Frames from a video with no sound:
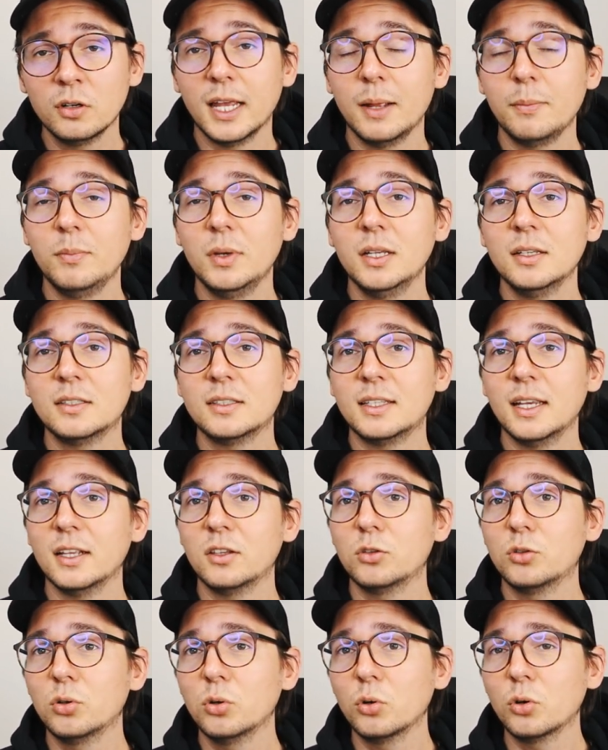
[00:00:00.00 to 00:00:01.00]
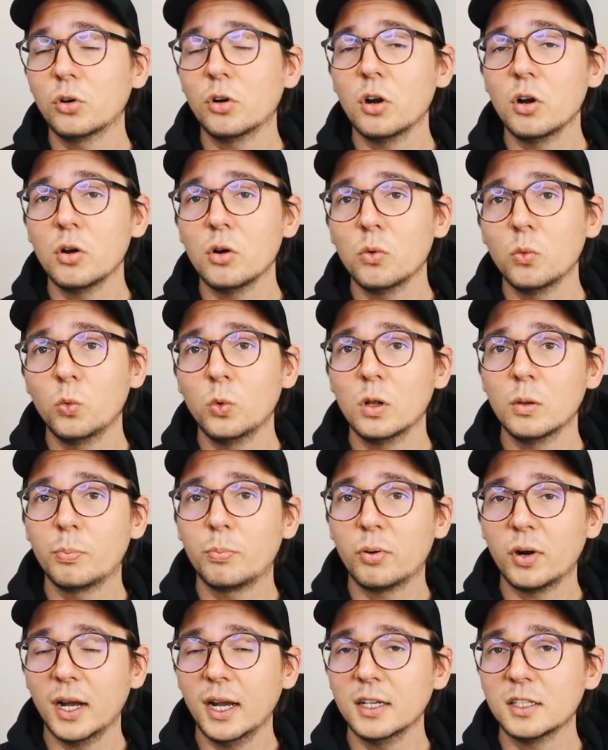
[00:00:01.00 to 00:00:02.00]
That means that Turo will
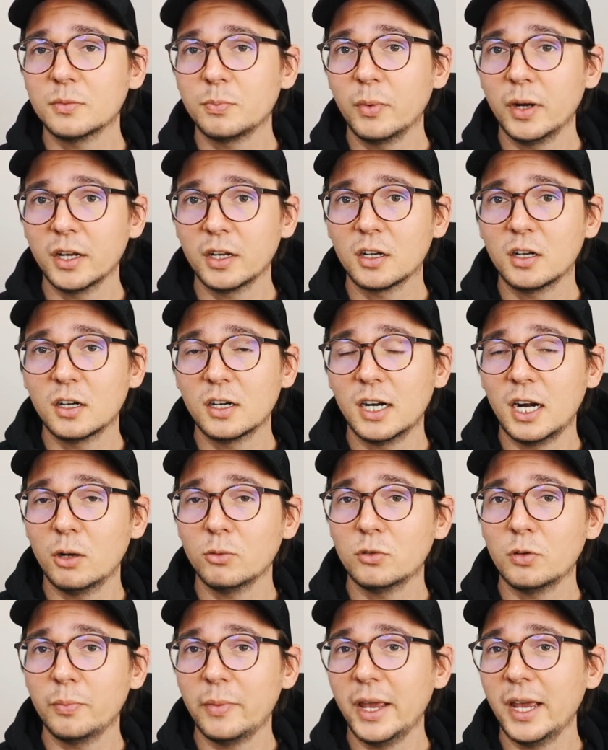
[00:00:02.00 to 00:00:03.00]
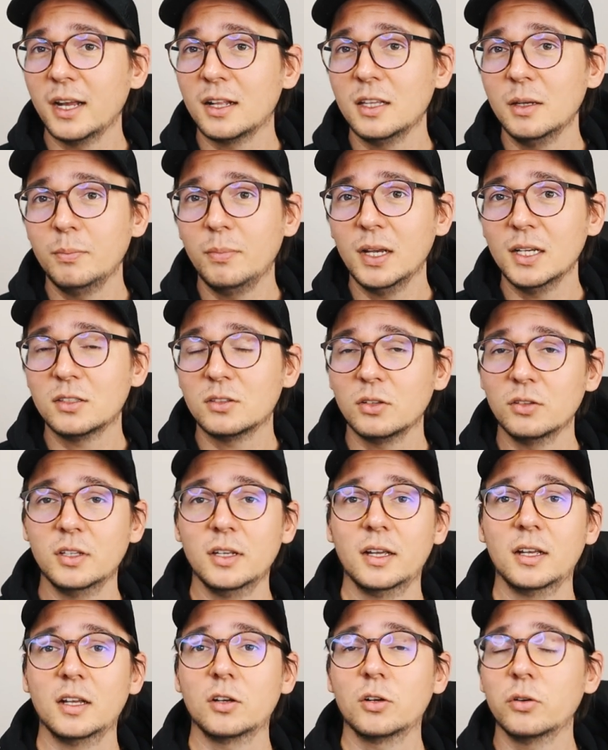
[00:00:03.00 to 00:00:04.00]
price my car automatically based on
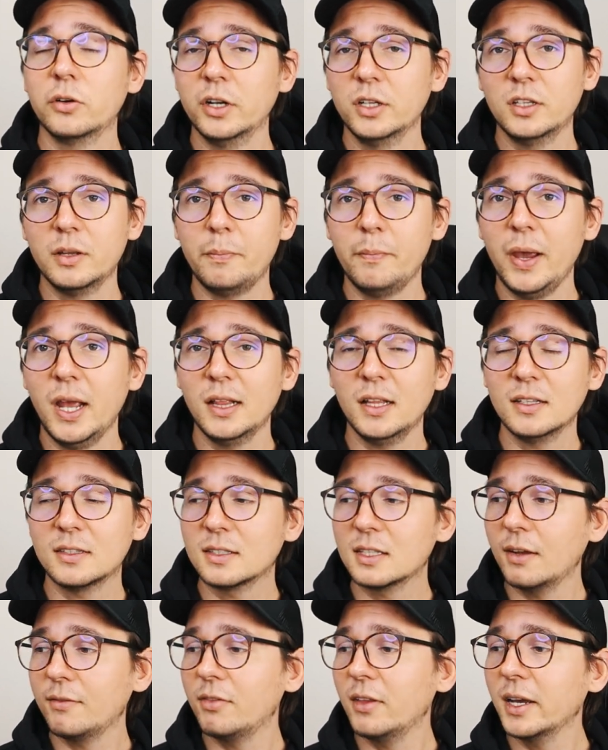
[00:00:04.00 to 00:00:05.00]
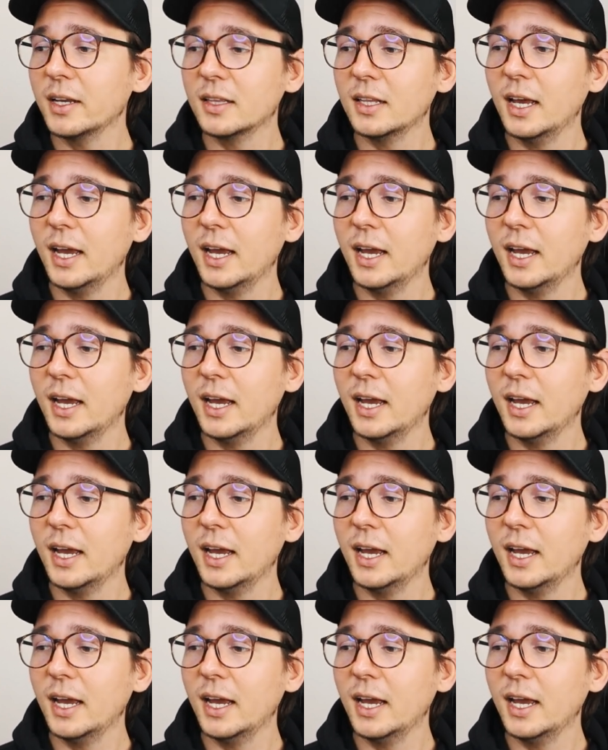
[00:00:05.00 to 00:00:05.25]
the current demand and stuff like